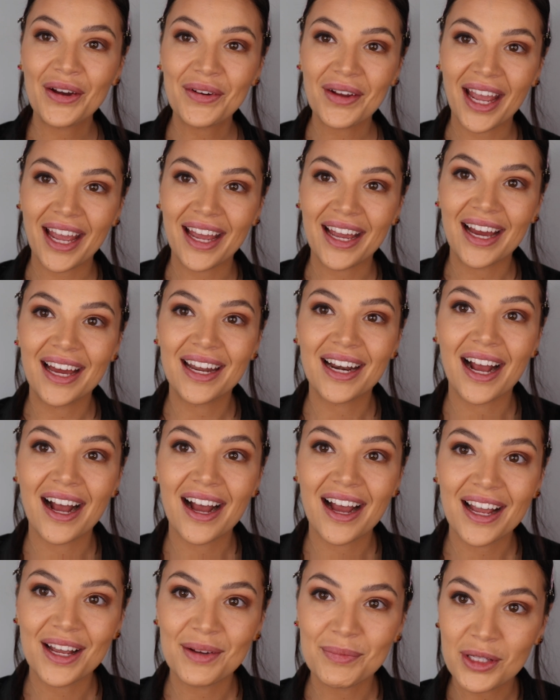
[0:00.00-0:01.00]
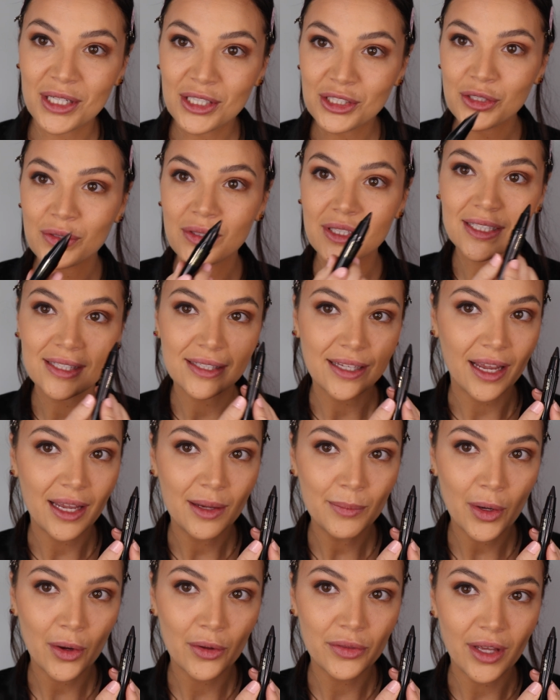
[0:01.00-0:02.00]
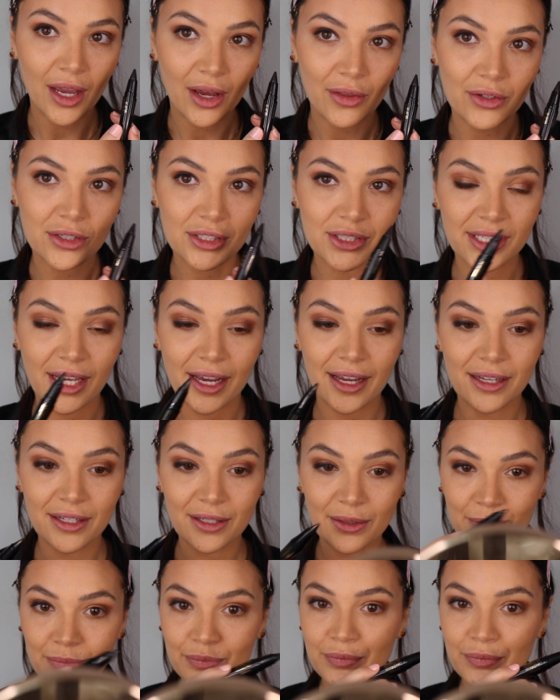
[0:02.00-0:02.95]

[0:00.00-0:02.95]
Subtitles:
Okay, and I am gonna do the same on the other side.